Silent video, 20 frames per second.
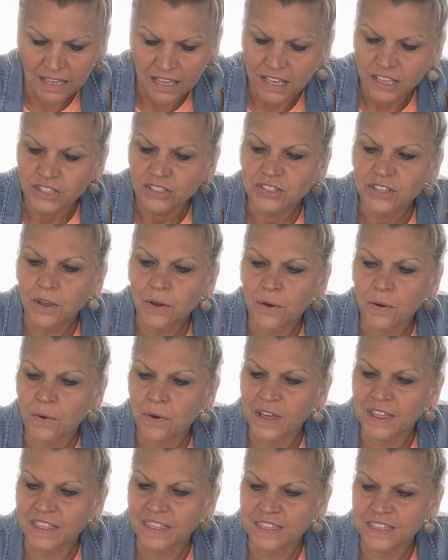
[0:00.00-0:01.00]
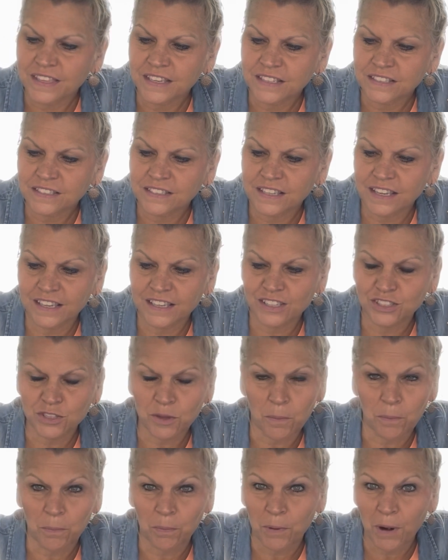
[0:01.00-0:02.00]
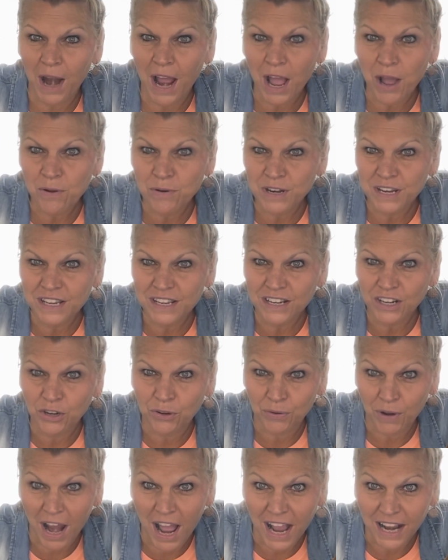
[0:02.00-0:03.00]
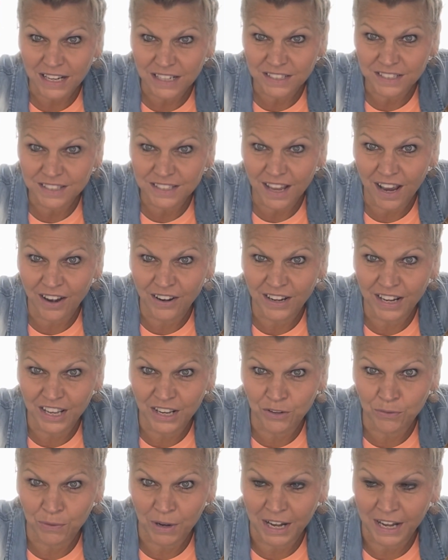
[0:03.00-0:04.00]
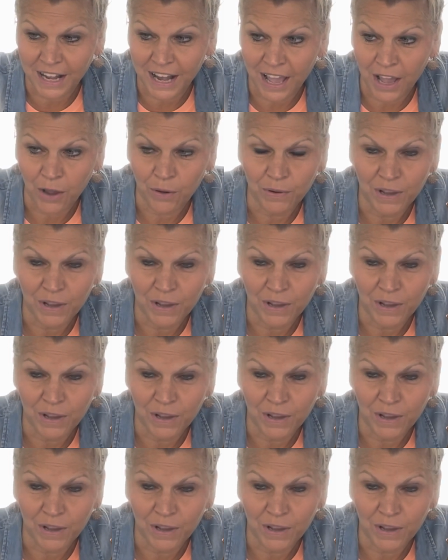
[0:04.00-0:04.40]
So this is brown crocks are in right now.